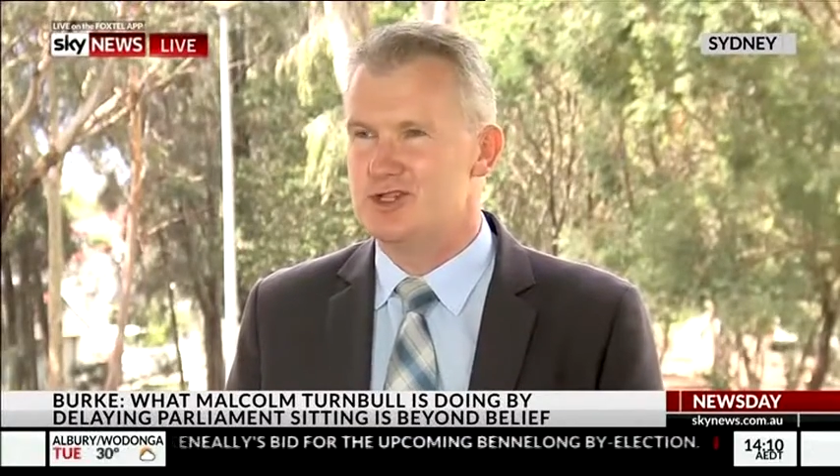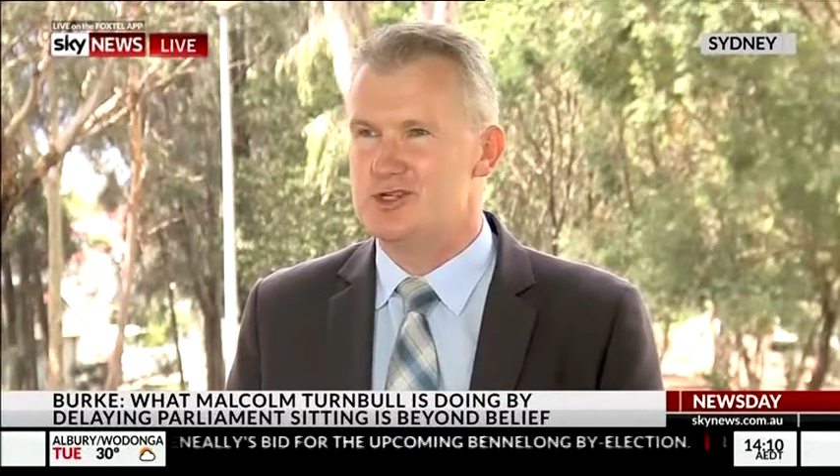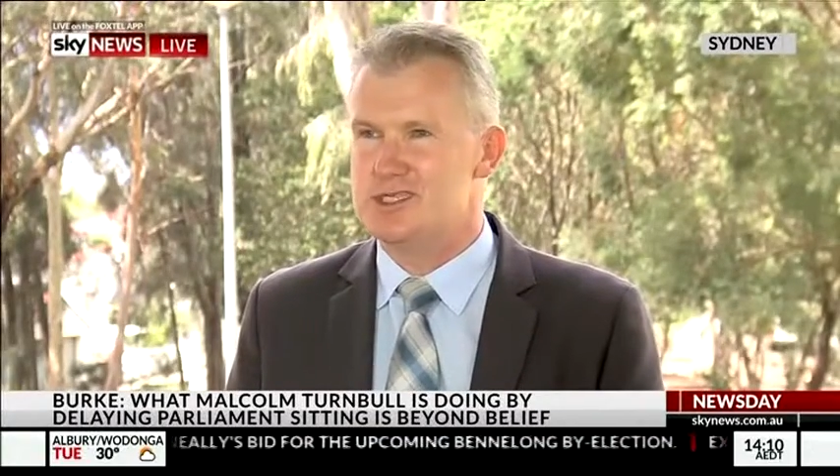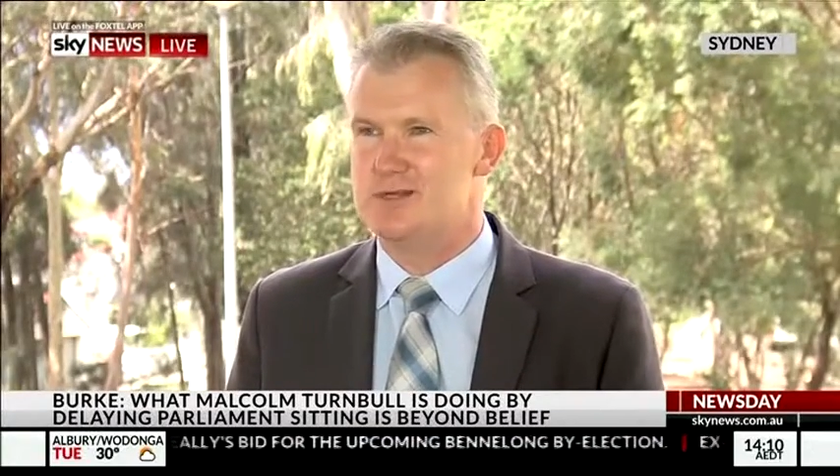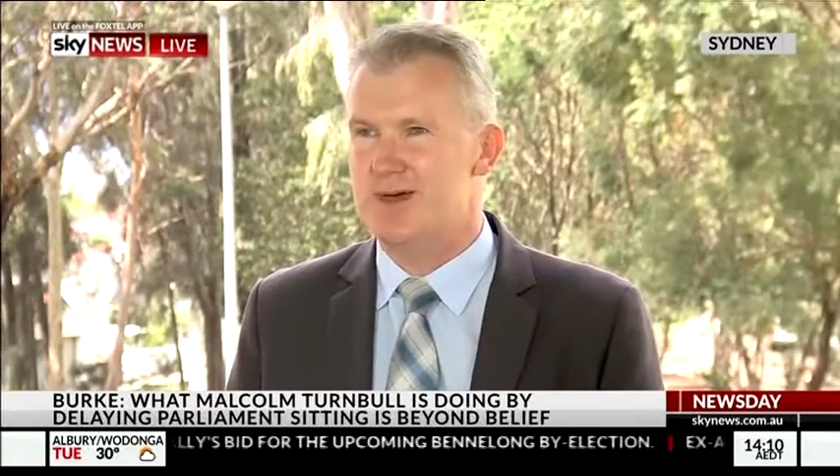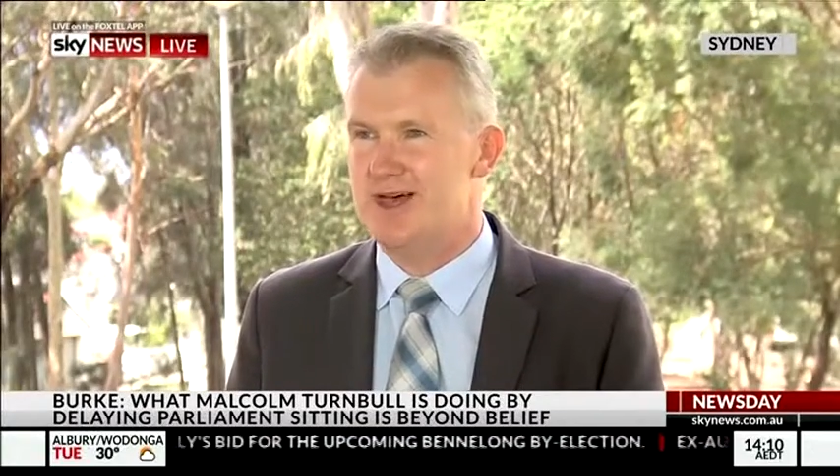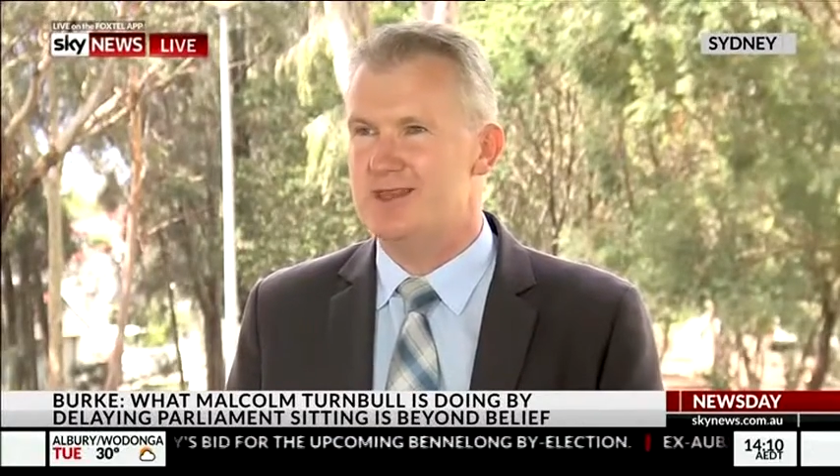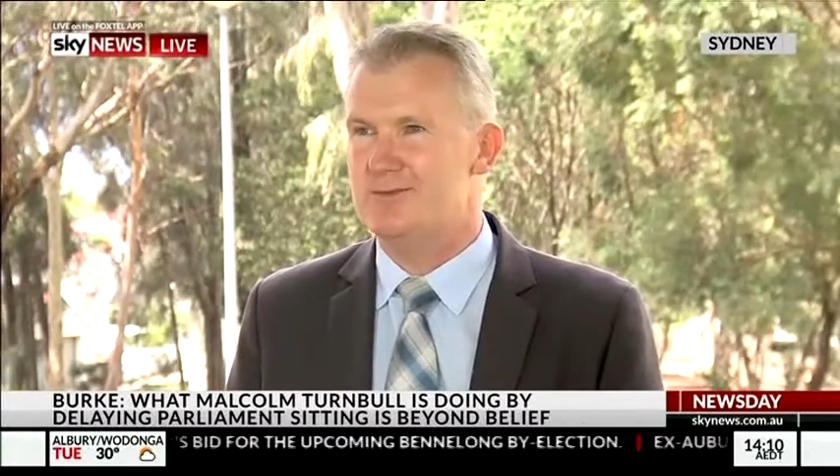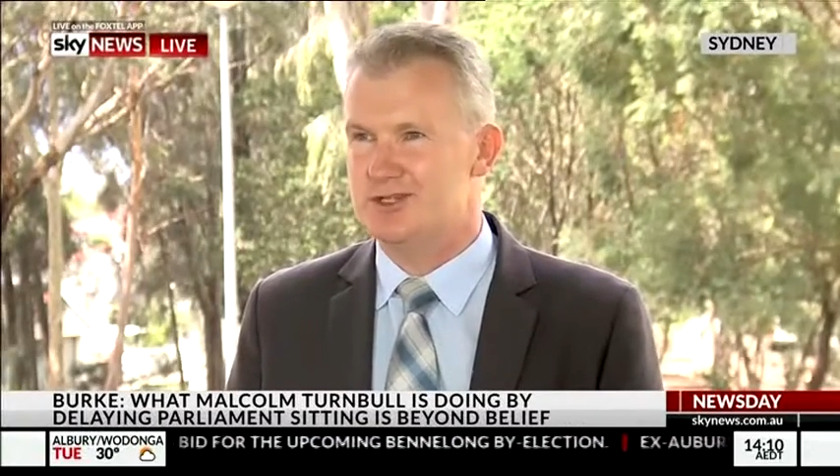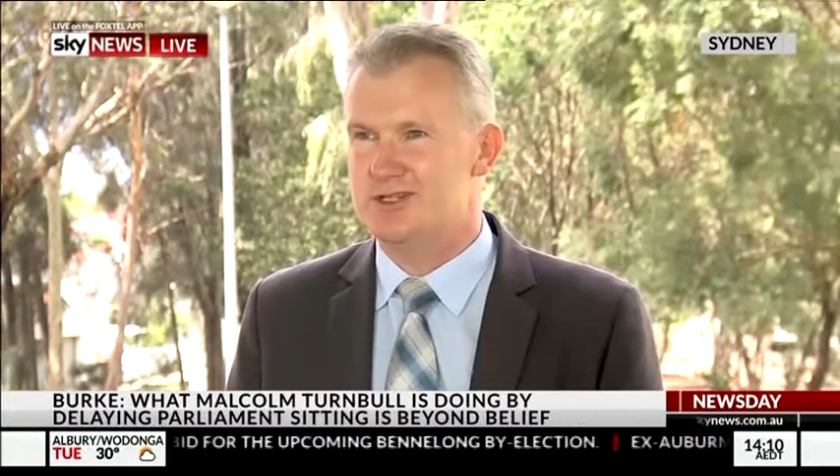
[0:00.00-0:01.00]
reduced the
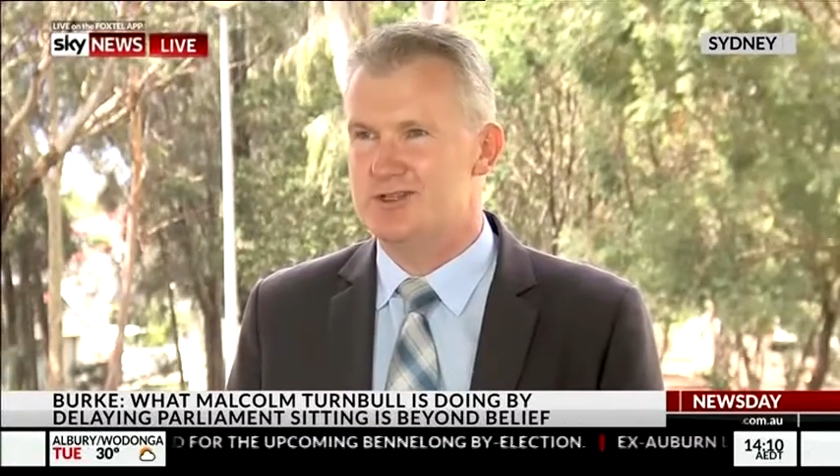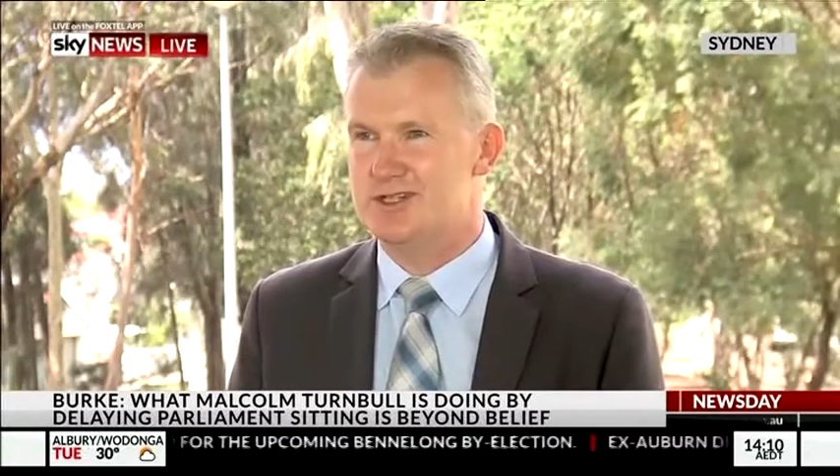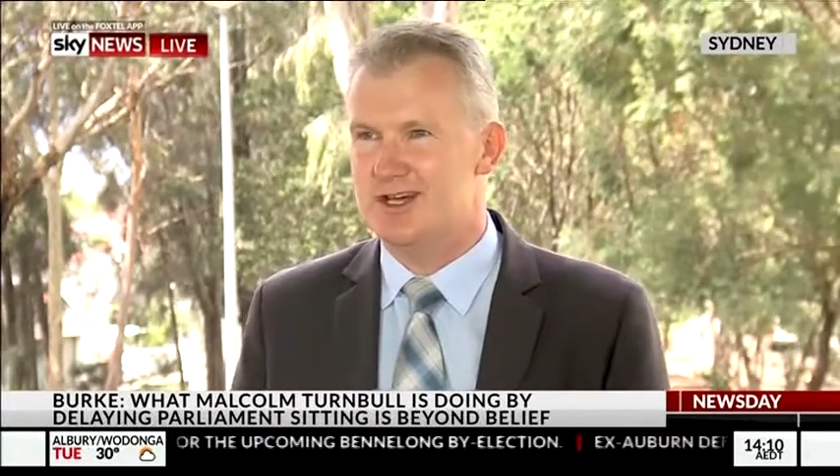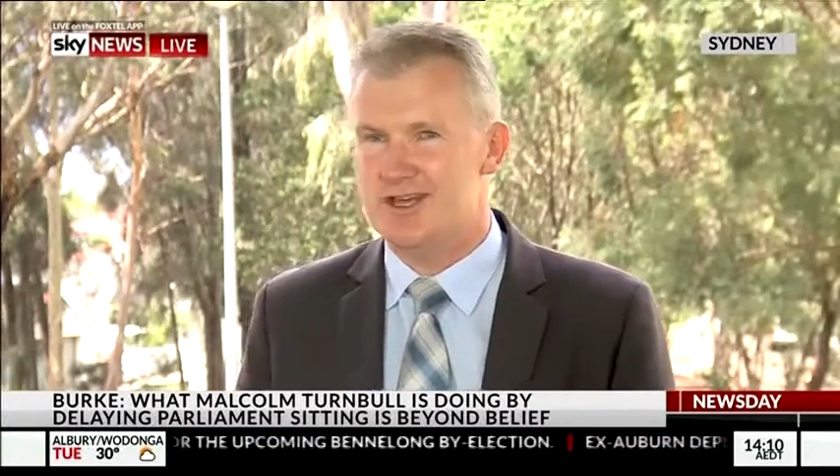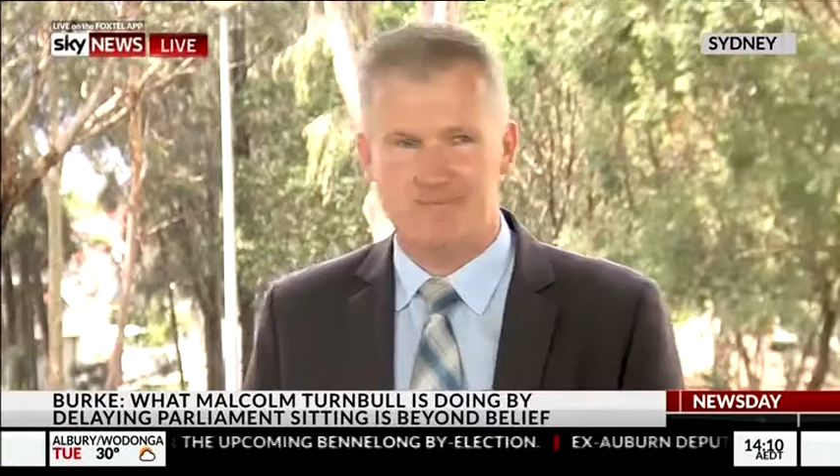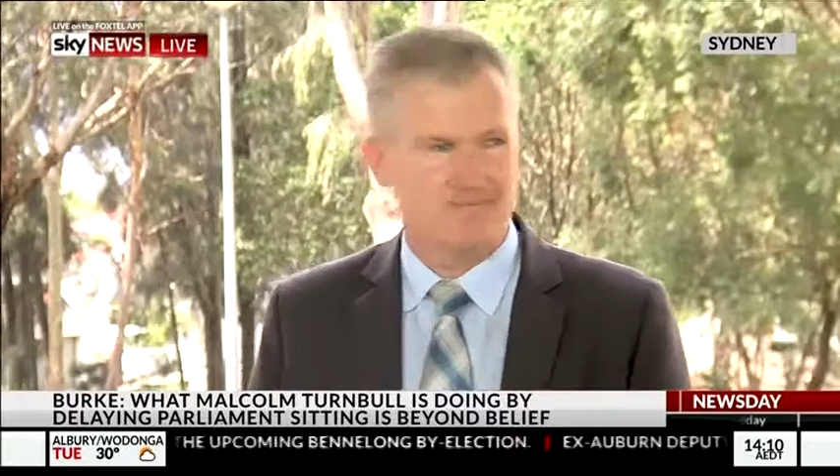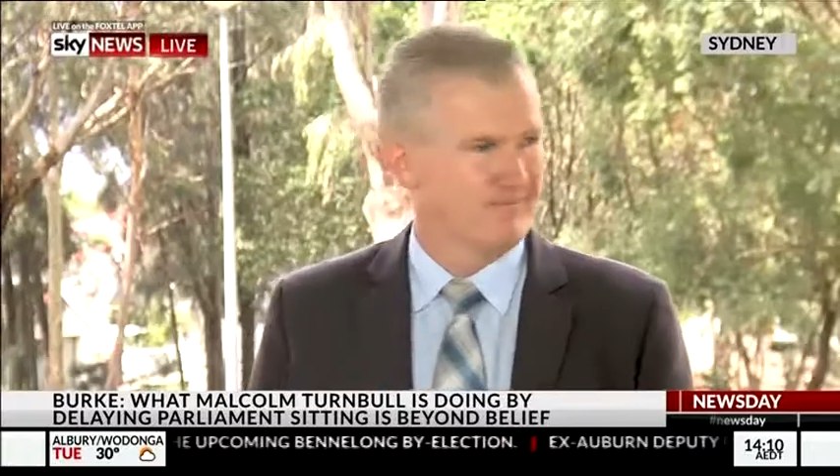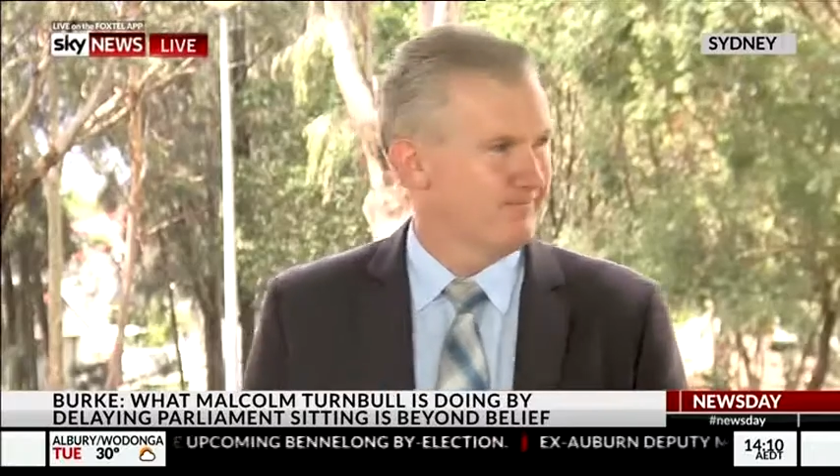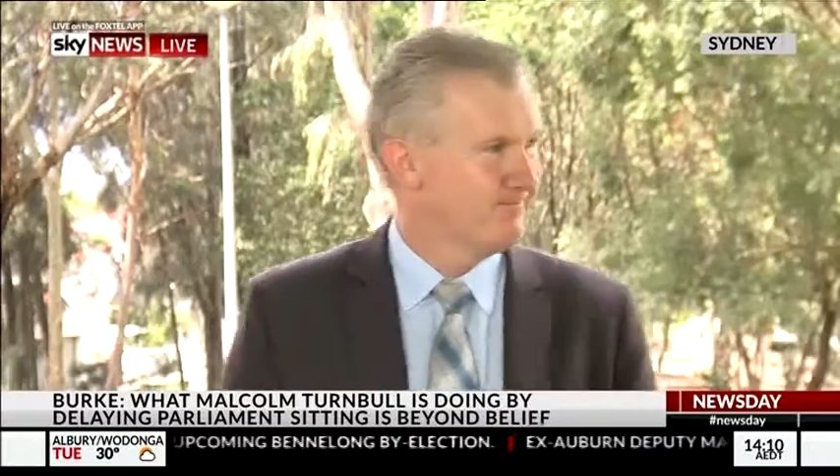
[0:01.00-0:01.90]
Parliament to today.